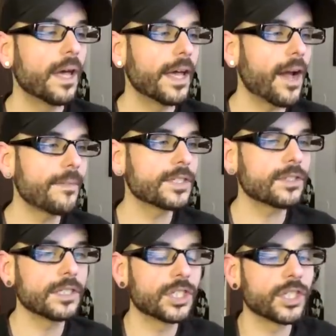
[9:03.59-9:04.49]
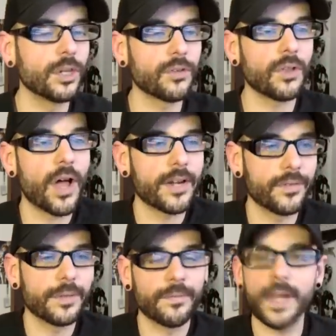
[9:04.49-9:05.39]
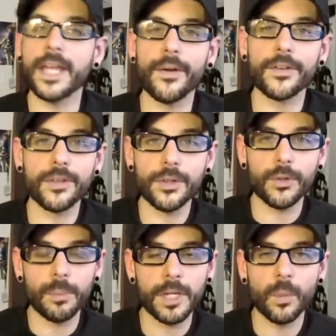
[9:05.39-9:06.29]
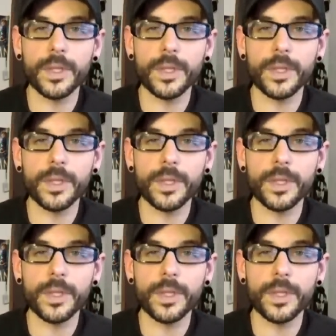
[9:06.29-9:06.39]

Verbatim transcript: And obviously, she knows a lot of it vicariously through me.